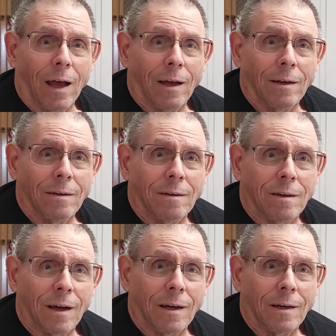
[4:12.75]

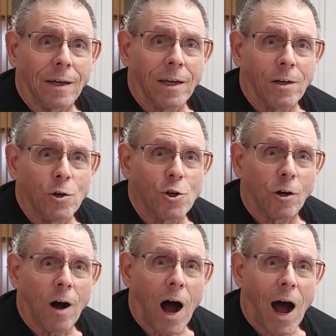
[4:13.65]
And in
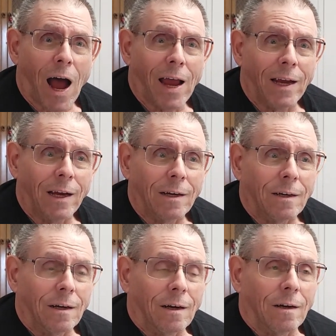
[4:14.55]
July
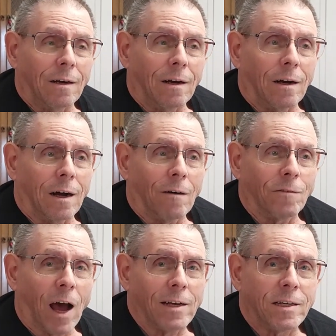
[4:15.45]

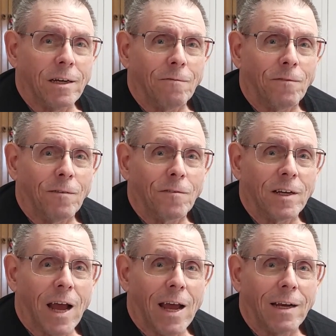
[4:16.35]
of
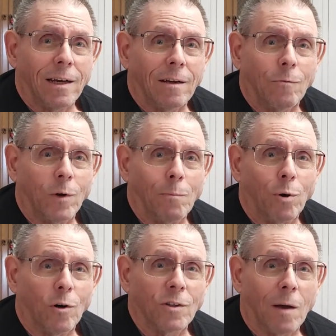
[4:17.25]
1958, we
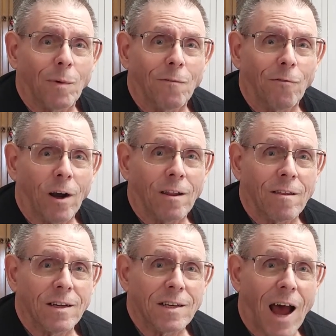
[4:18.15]
pulled up in front
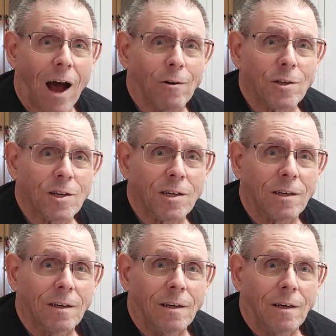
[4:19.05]
of this house
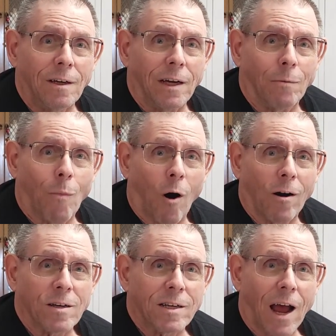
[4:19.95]
in
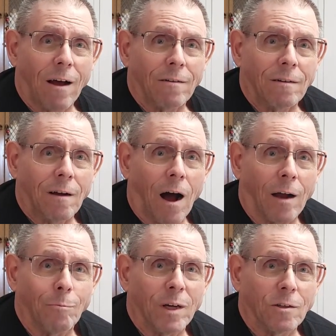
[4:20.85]
Morristown
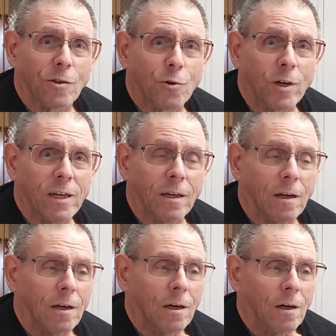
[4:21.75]
on Mill Street,
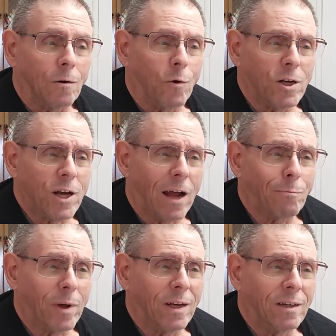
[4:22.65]
which
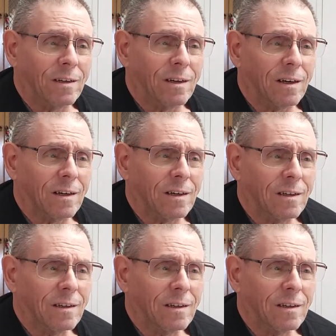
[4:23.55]
had been